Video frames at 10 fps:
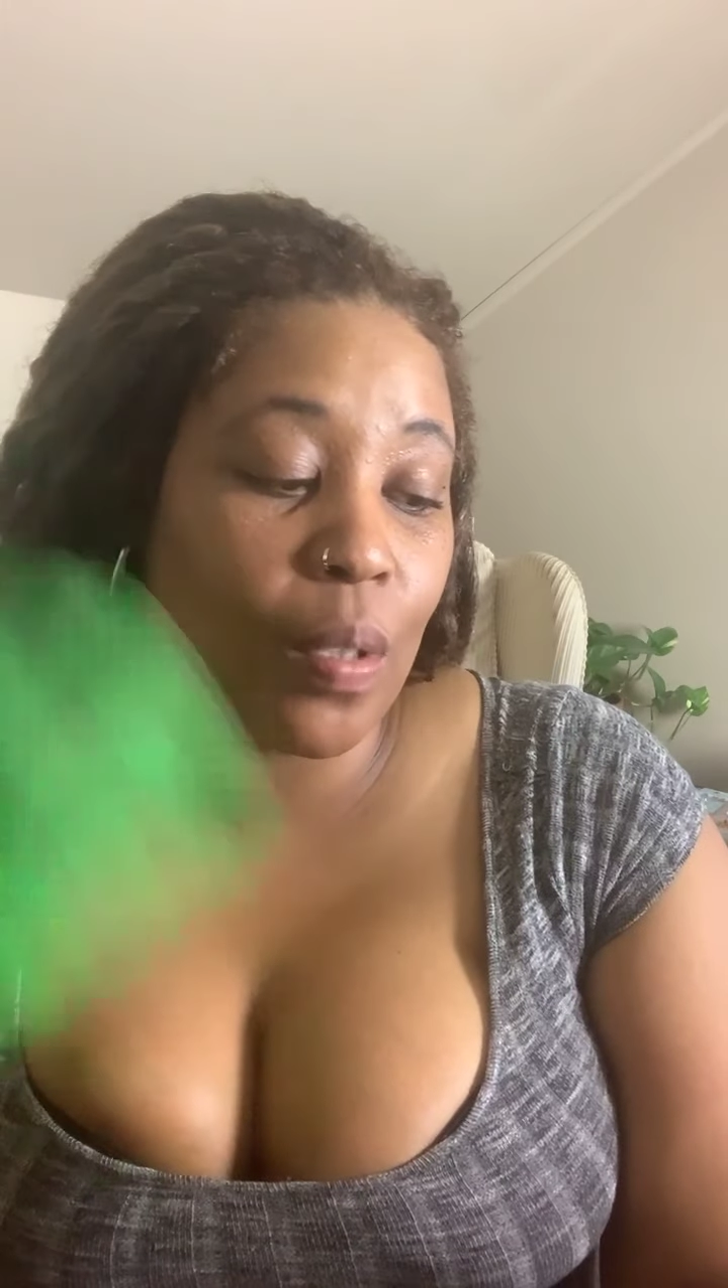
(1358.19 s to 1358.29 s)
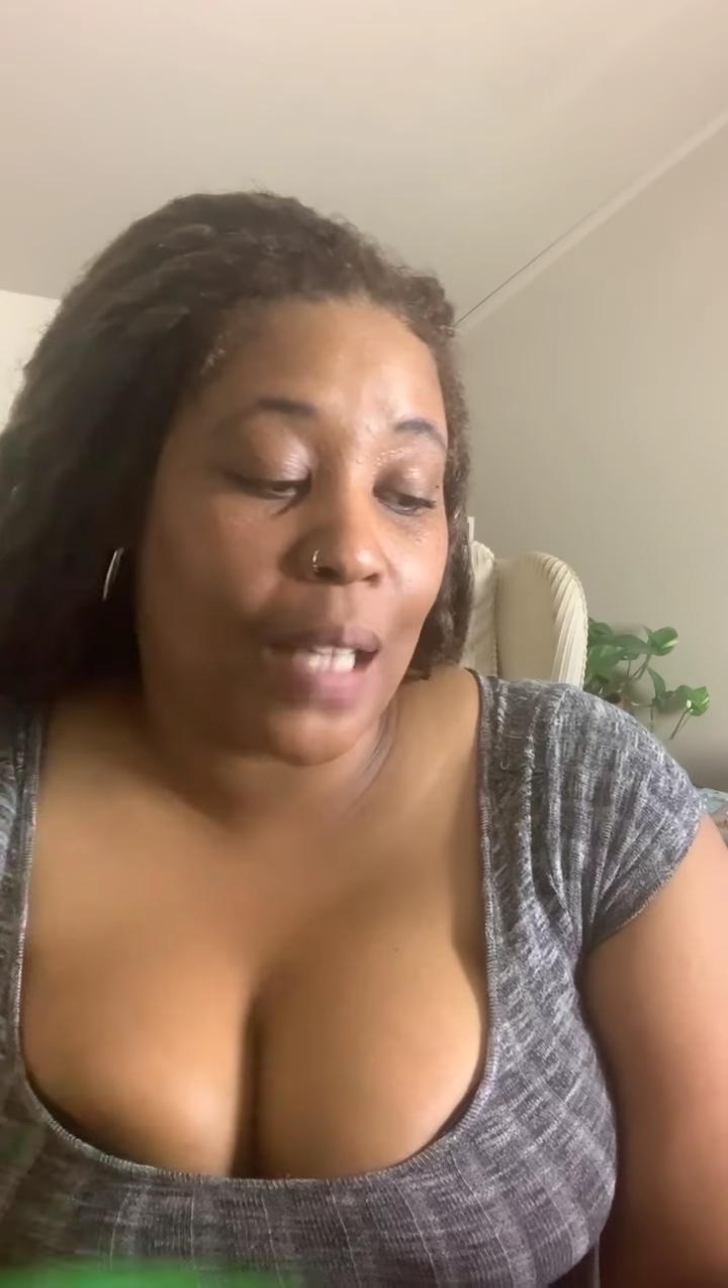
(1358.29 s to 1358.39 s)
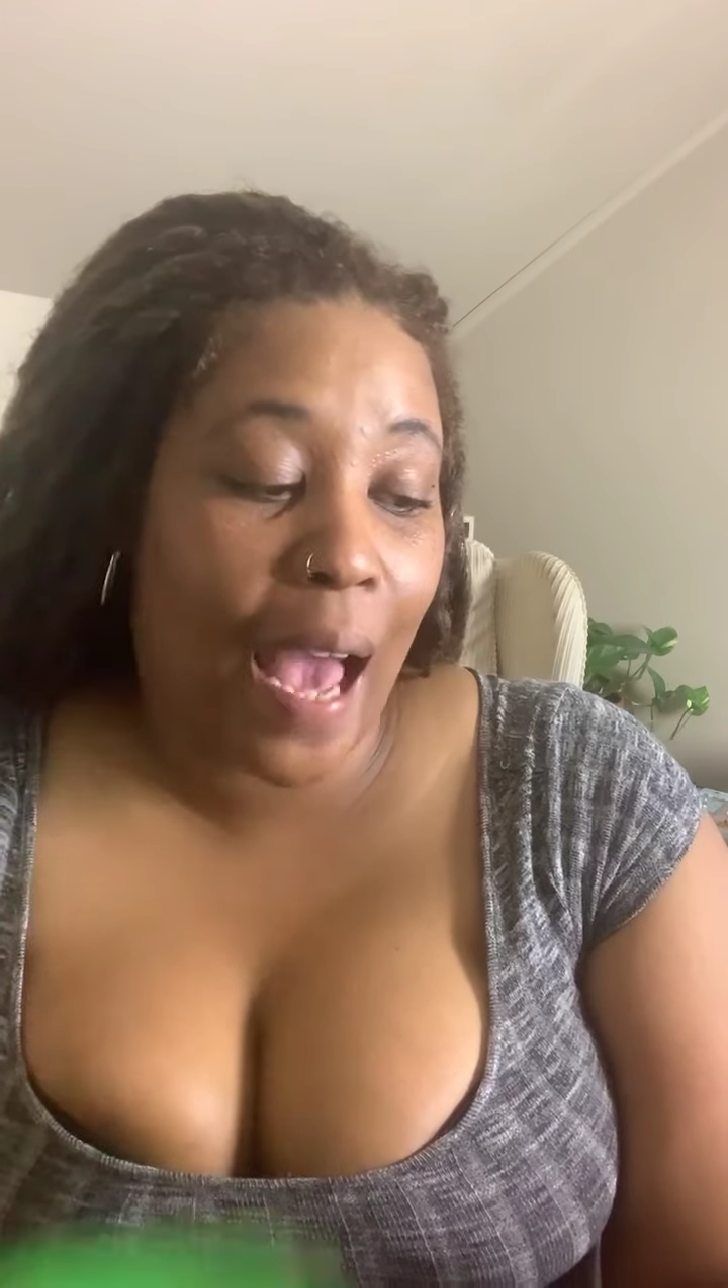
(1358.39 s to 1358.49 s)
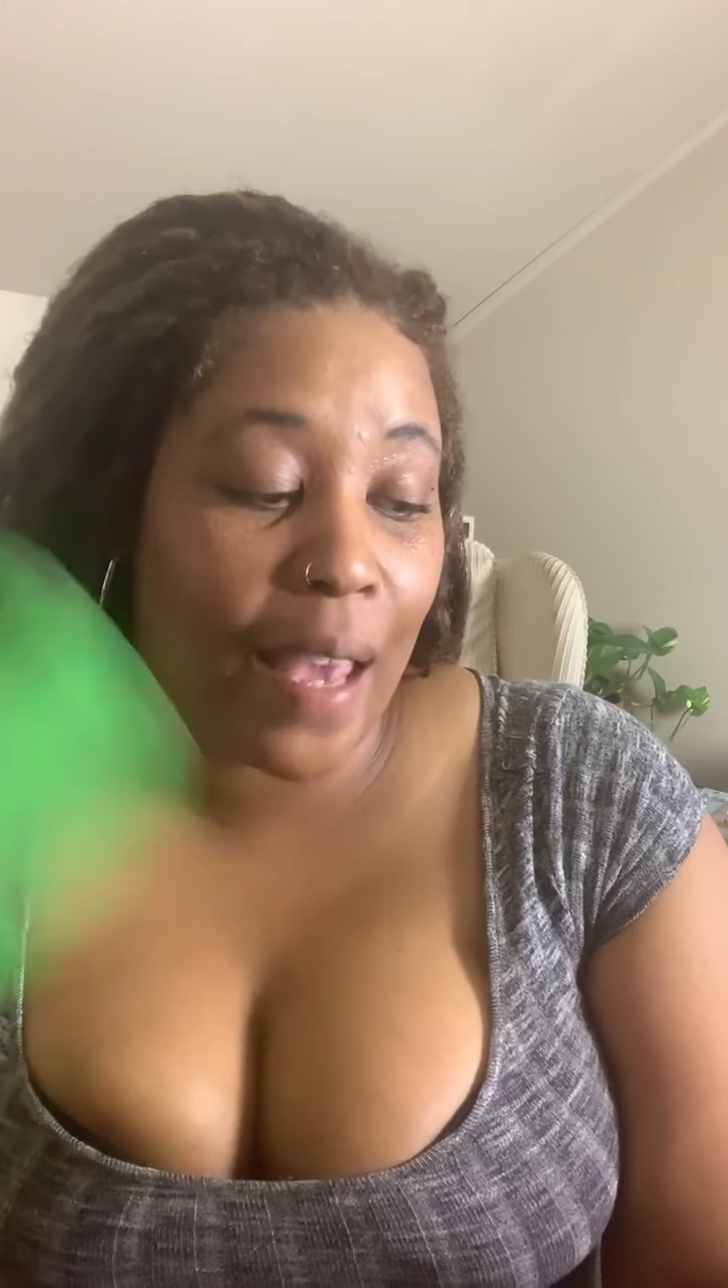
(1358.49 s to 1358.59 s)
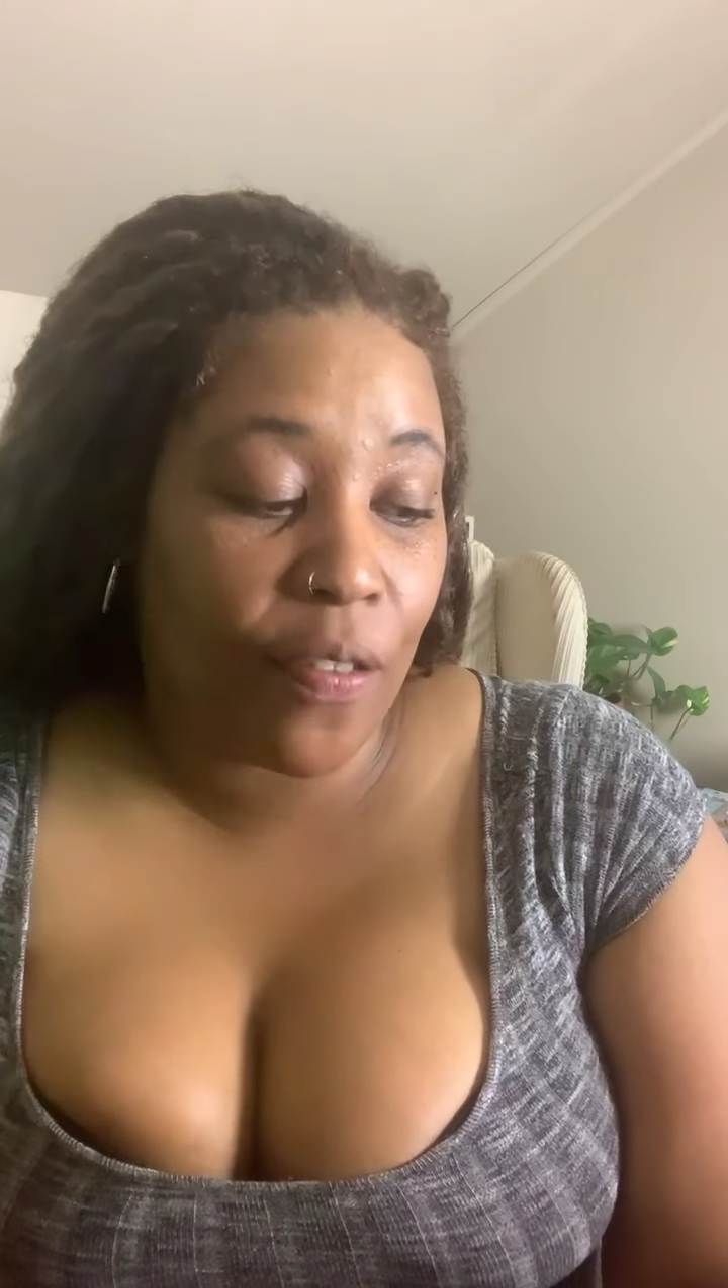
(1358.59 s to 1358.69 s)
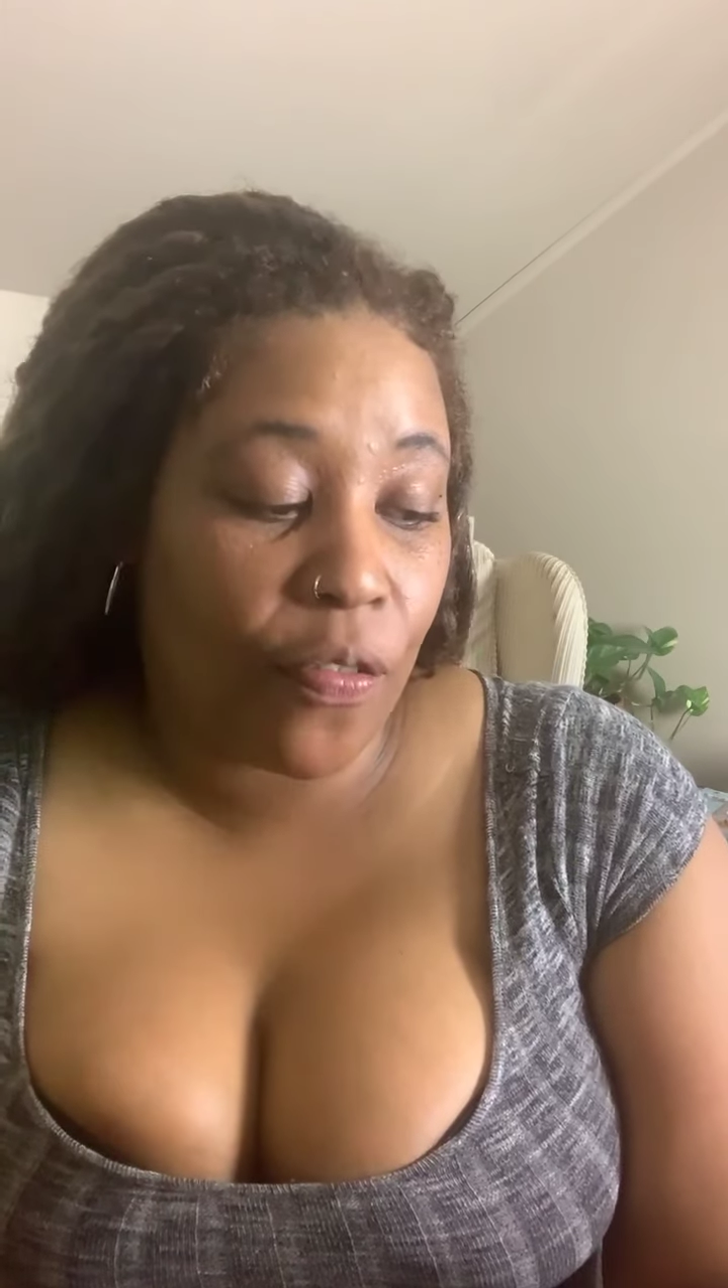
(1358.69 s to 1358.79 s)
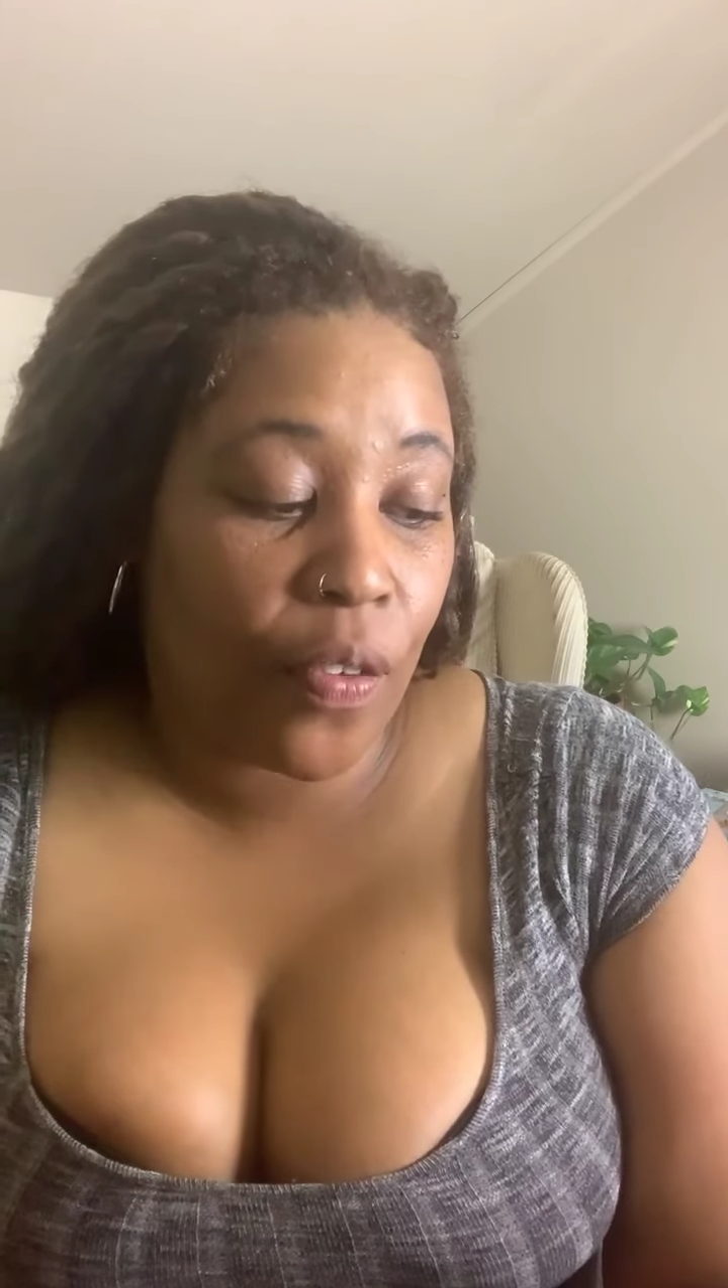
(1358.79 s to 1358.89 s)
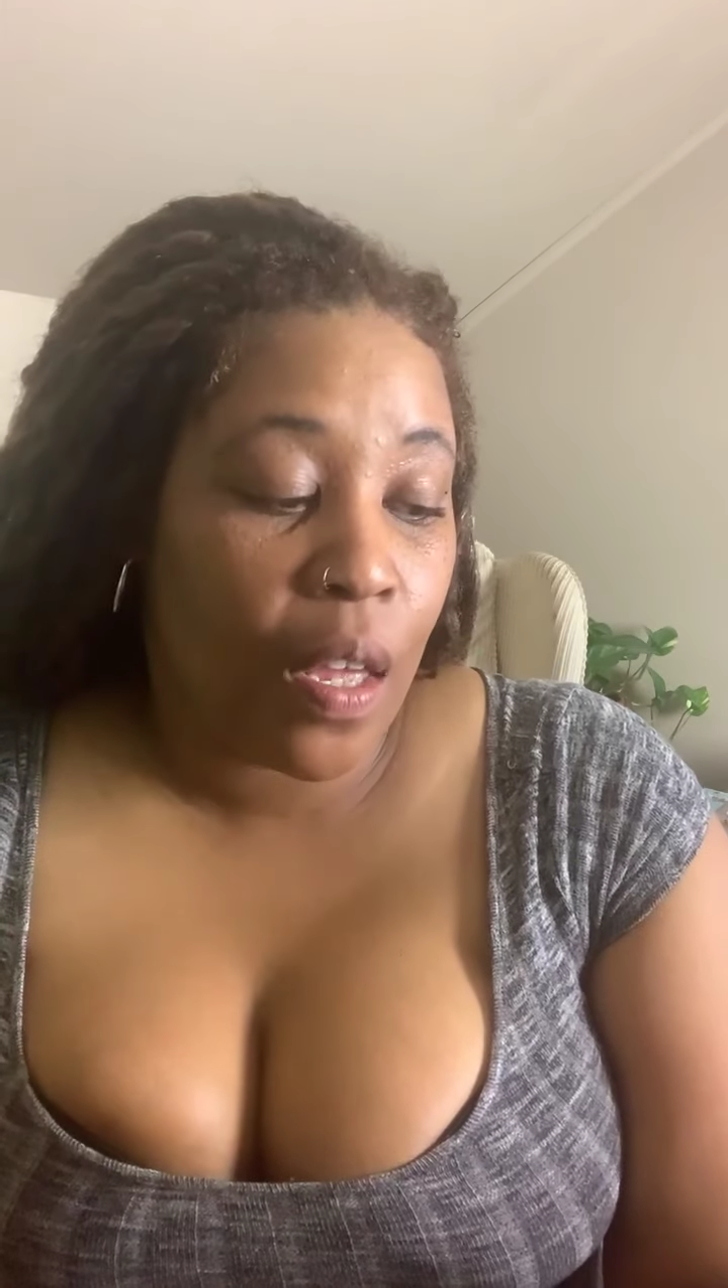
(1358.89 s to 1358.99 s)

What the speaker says: life.